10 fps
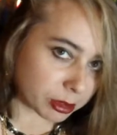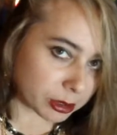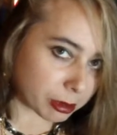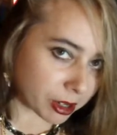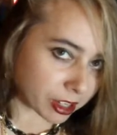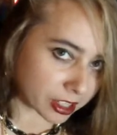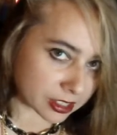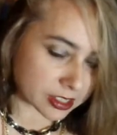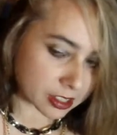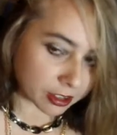pull apart
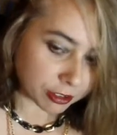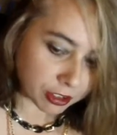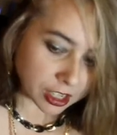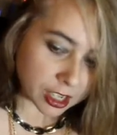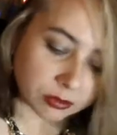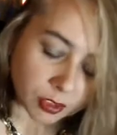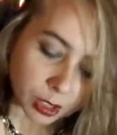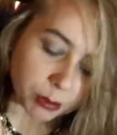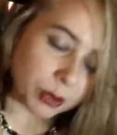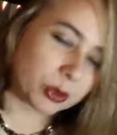and stuff.
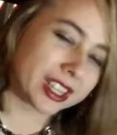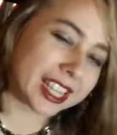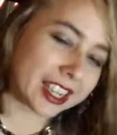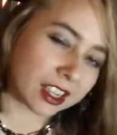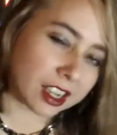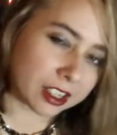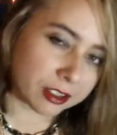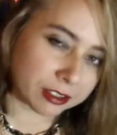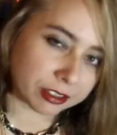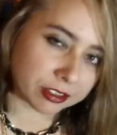But with that kind
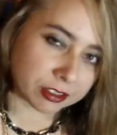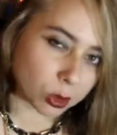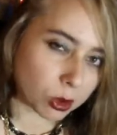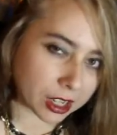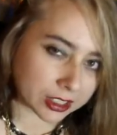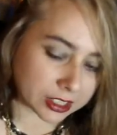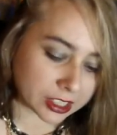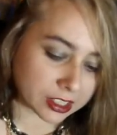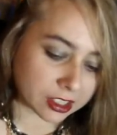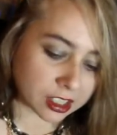of
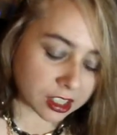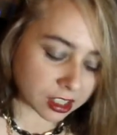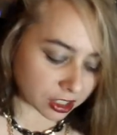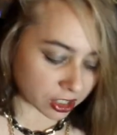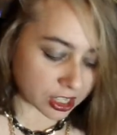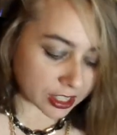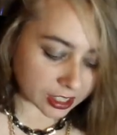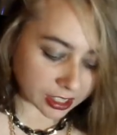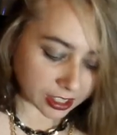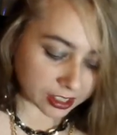quality, you're not
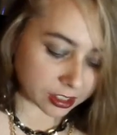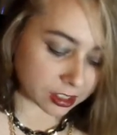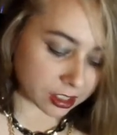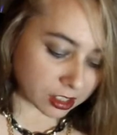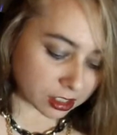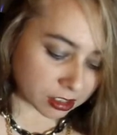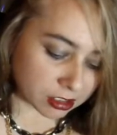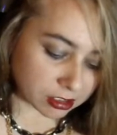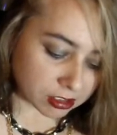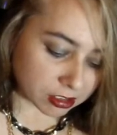going to get
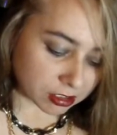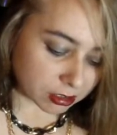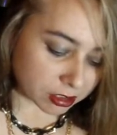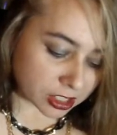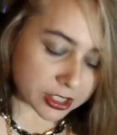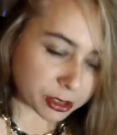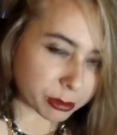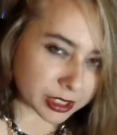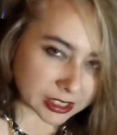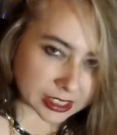the
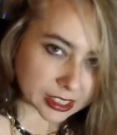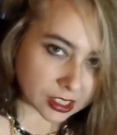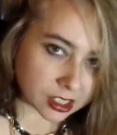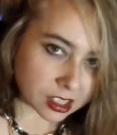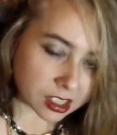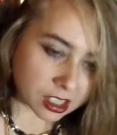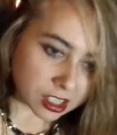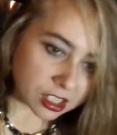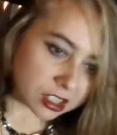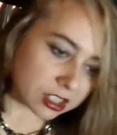durability
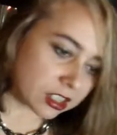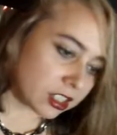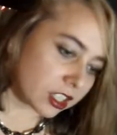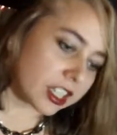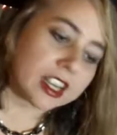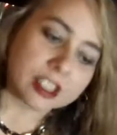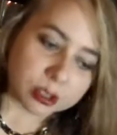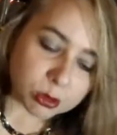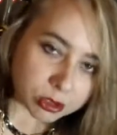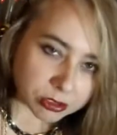the
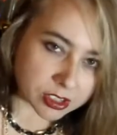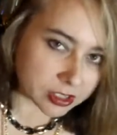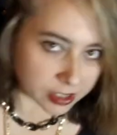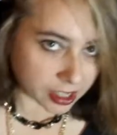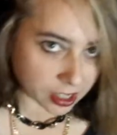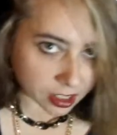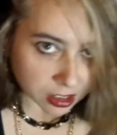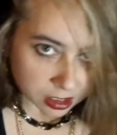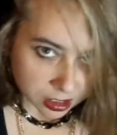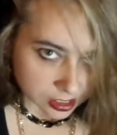color won't stay.
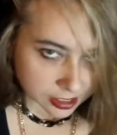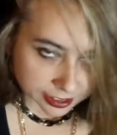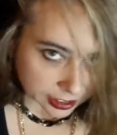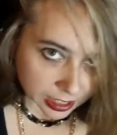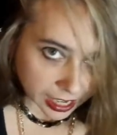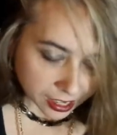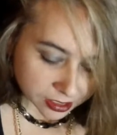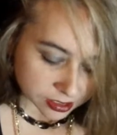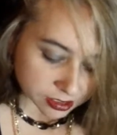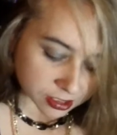It's not gonna
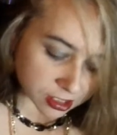last.